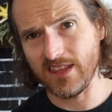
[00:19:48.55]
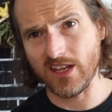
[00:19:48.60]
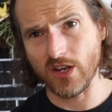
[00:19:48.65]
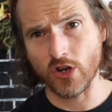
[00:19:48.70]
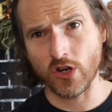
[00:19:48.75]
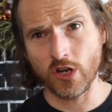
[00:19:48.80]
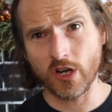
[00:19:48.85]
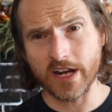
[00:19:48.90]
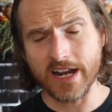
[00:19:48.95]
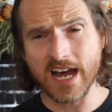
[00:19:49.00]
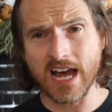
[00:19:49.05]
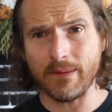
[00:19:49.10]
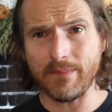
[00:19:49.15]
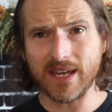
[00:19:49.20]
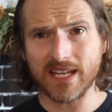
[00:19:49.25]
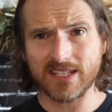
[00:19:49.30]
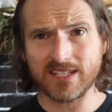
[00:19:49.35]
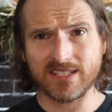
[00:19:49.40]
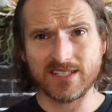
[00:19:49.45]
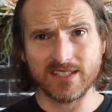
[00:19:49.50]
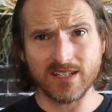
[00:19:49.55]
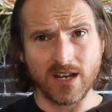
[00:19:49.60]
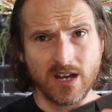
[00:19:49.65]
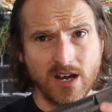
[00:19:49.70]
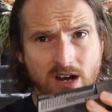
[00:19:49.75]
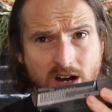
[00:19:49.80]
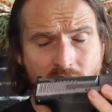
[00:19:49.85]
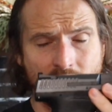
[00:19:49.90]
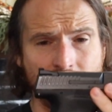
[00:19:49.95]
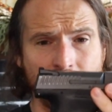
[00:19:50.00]
The ergonomics
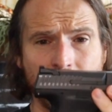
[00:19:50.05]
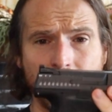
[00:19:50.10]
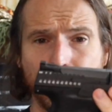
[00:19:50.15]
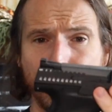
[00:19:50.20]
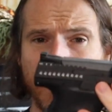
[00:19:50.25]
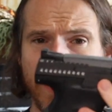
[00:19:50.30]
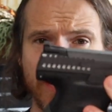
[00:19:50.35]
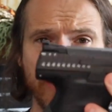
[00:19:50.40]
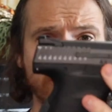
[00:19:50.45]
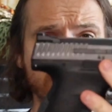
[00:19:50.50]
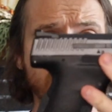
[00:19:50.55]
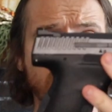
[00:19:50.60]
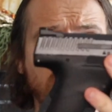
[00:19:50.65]
are better